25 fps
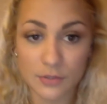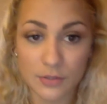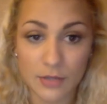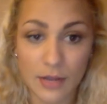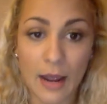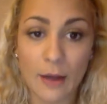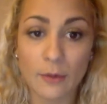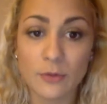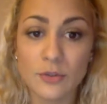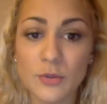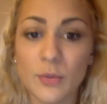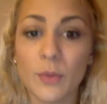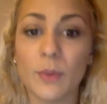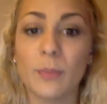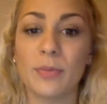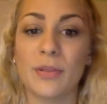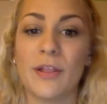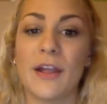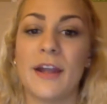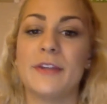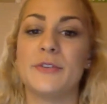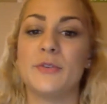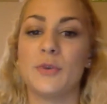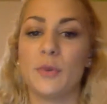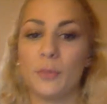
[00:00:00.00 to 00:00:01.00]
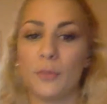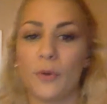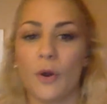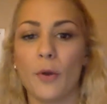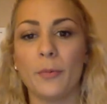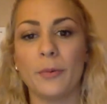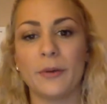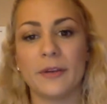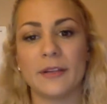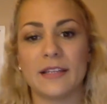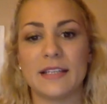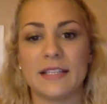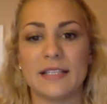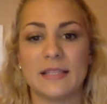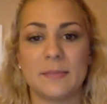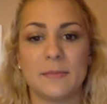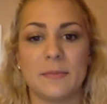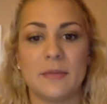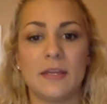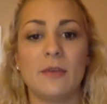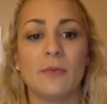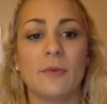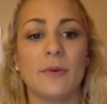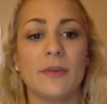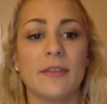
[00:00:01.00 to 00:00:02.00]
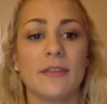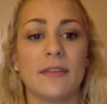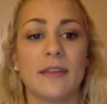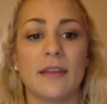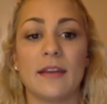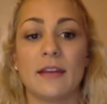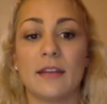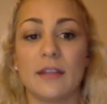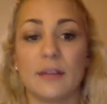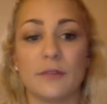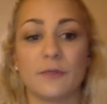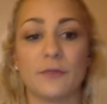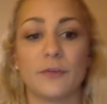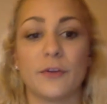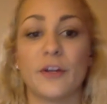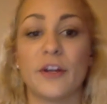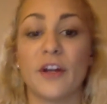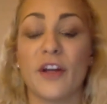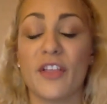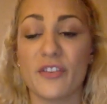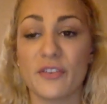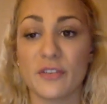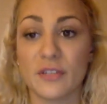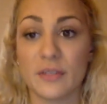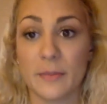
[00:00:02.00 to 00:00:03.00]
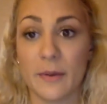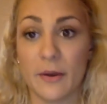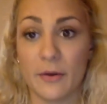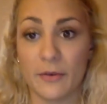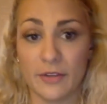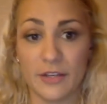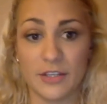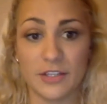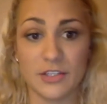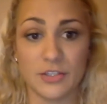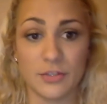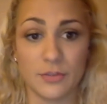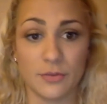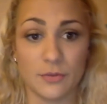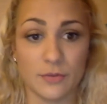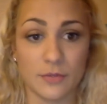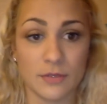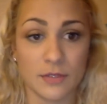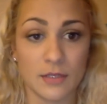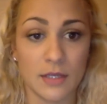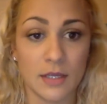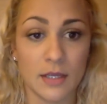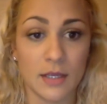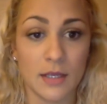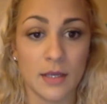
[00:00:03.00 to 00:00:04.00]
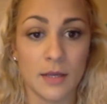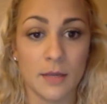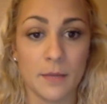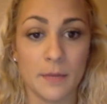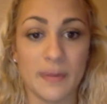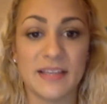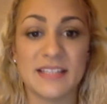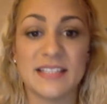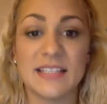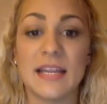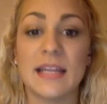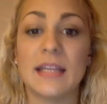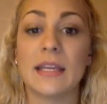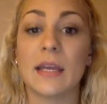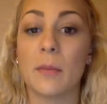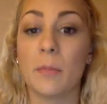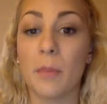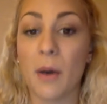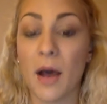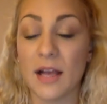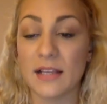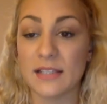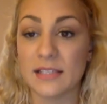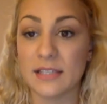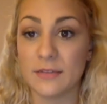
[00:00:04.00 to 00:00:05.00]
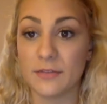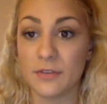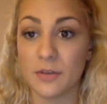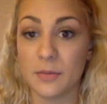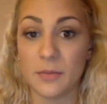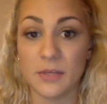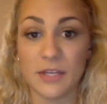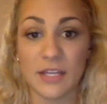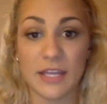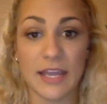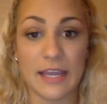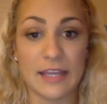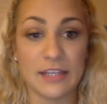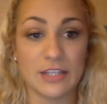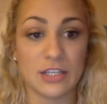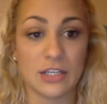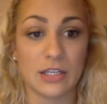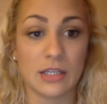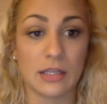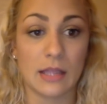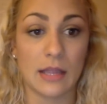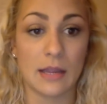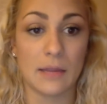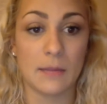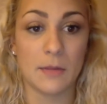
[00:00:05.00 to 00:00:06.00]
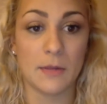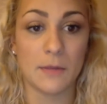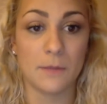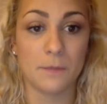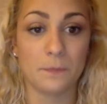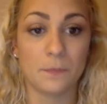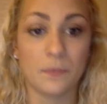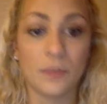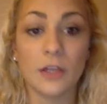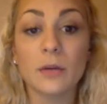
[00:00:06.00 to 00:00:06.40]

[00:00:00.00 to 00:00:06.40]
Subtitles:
how to apply to appropriately speak with and confront others about issues by setting a positive communication climate.